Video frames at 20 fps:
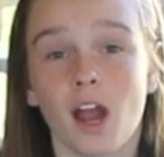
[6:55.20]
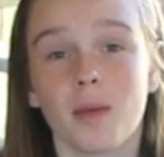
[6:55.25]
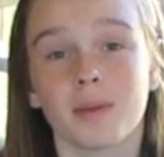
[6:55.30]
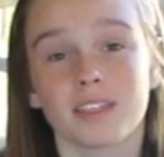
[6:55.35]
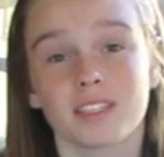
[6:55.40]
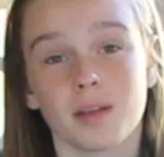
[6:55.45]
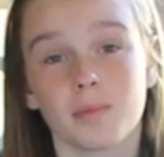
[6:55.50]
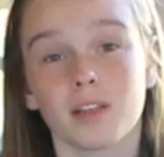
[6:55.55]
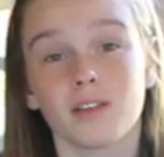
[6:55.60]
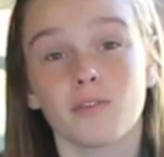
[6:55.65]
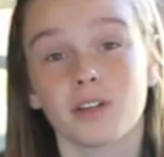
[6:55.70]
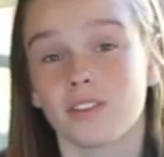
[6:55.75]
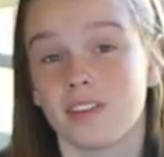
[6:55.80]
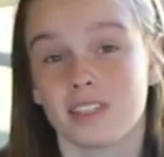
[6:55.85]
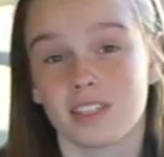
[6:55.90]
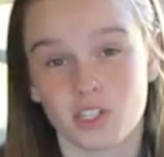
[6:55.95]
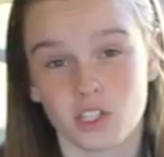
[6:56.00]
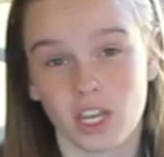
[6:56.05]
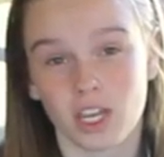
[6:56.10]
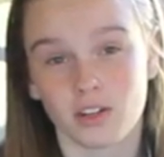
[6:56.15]
William
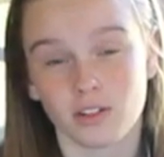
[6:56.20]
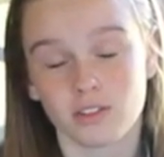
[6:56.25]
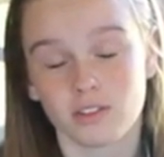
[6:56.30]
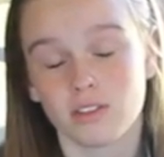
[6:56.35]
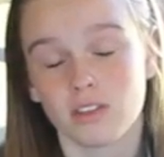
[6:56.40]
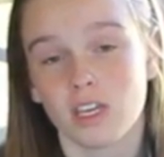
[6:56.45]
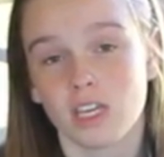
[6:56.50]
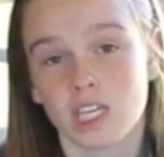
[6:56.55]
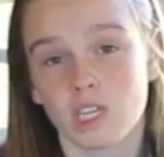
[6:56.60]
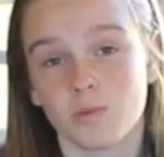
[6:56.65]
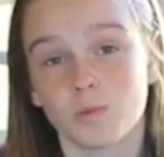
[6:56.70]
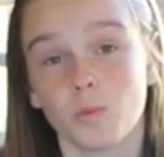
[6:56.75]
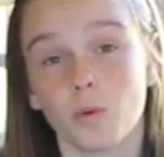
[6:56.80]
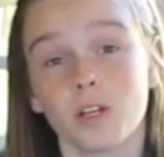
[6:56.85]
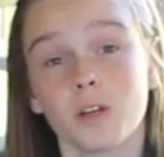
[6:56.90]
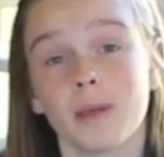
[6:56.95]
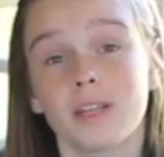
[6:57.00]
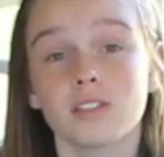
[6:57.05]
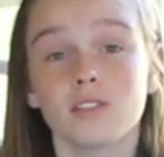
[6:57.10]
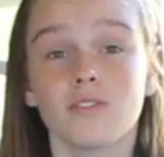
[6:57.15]
McGuffey was born on
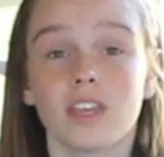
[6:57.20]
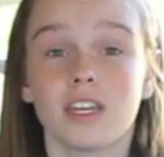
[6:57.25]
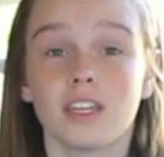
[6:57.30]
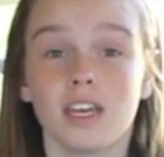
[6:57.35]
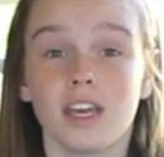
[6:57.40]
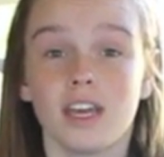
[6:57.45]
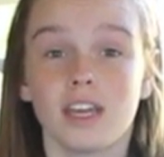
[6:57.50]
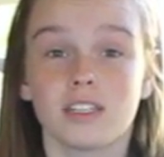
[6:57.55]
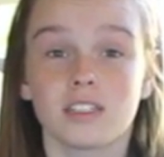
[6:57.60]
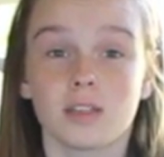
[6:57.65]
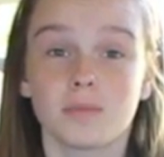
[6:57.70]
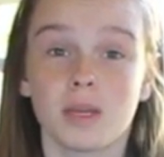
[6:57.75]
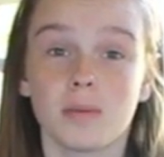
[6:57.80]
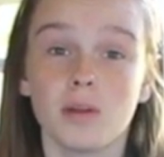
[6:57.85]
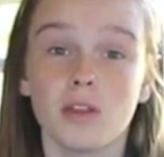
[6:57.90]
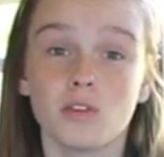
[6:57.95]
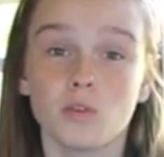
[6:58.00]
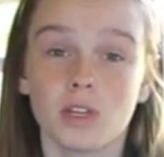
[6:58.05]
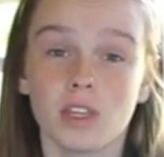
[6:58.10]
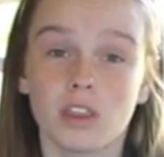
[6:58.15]
September 23,
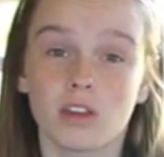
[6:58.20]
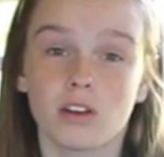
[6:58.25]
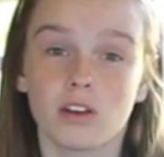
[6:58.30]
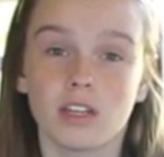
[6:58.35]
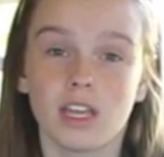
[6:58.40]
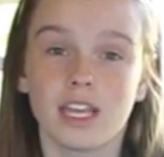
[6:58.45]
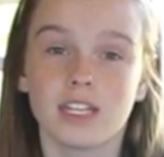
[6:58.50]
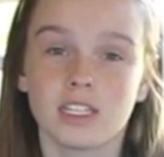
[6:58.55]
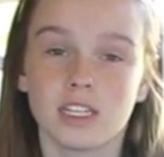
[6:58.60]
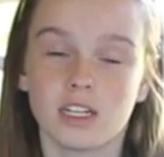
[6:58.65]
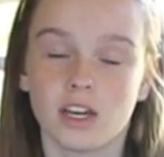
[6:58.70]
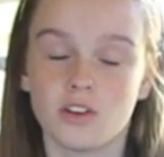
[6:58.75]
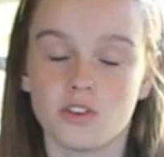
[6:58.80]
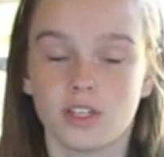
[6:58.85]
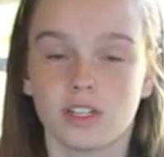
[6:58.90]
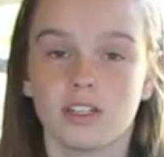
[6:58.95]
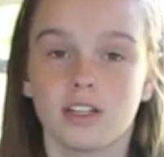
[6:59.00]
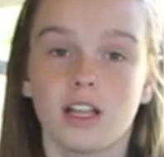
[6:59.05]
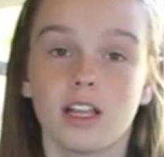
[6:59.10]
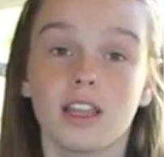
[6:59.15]
1800 in
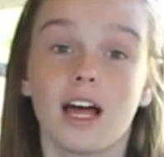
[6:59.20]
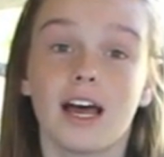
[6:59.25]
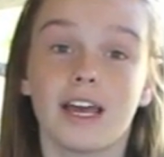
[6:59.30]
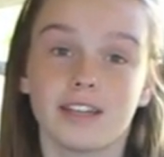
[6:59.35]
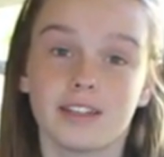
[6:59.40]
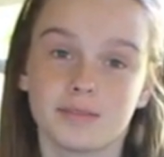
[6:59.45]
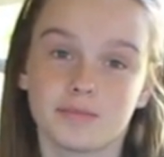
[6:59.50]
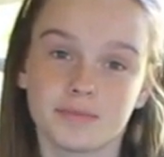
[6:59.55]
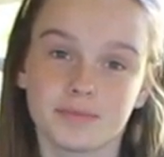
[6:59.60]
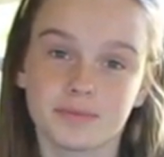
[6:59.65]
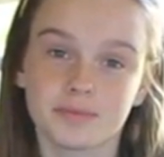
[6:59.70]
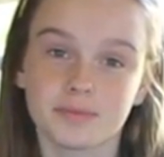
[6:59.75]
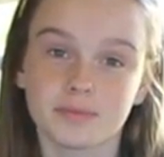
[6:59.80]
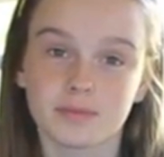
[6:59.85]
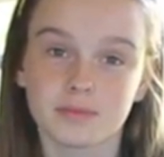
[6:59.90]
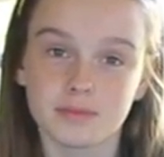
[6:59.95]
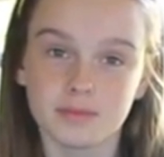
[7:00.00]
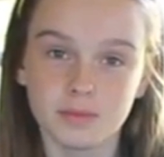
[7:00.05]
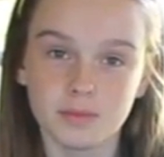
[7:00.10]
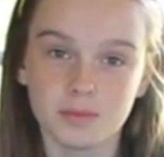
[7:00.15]
Pennsylvania.
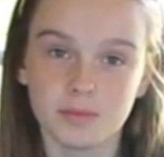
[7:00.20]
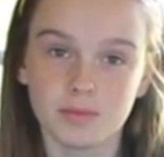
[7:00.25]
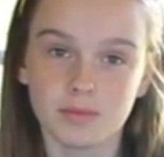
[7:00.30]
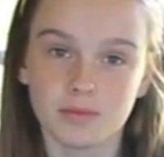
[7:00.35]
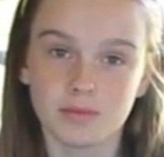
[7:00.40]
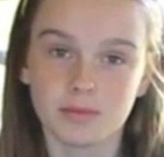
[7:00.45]
His family